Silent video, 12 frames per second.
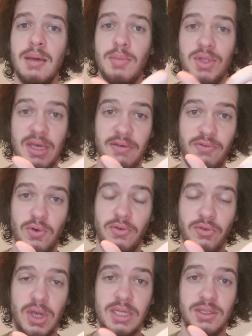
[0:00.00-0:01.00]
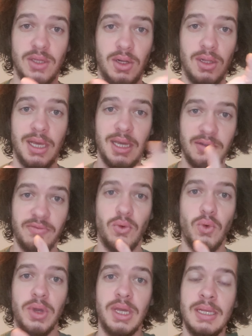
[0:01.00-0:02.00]
But that full phrase, null and
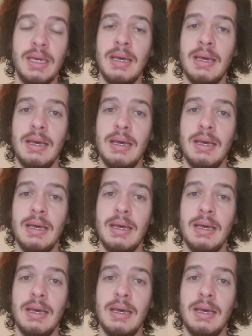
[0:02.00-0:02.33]
void,